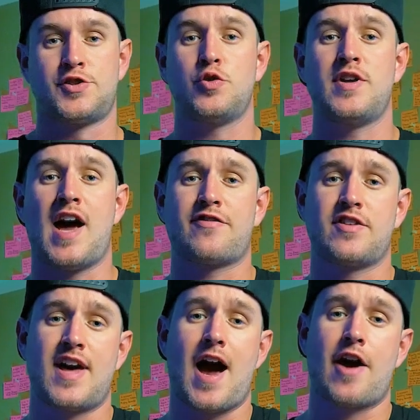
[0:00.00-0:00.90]
Soon
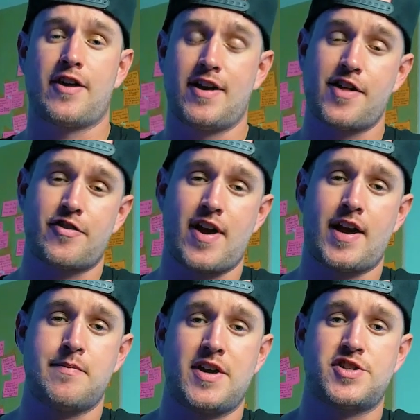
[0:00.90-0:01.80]
after, they hired another
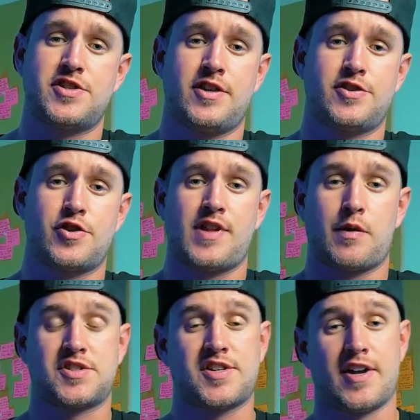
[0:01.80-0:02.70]
animation intern that
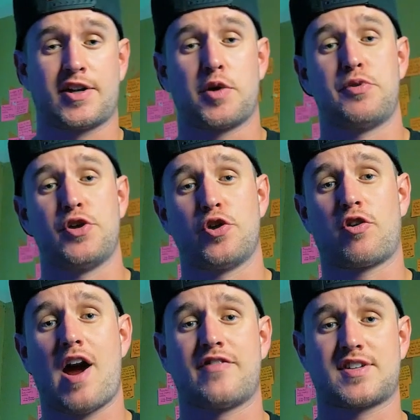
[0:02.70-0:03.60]
was studying computer
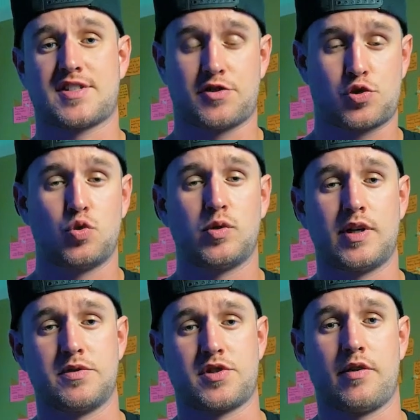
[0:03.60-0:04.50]
graphics at the school
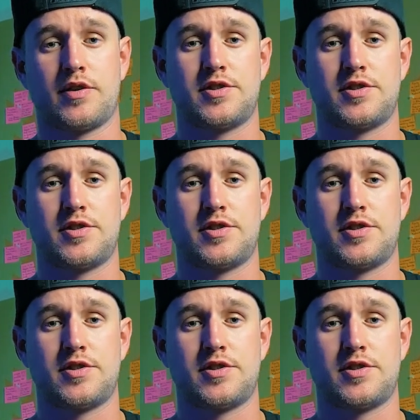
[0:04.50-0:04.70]
he was going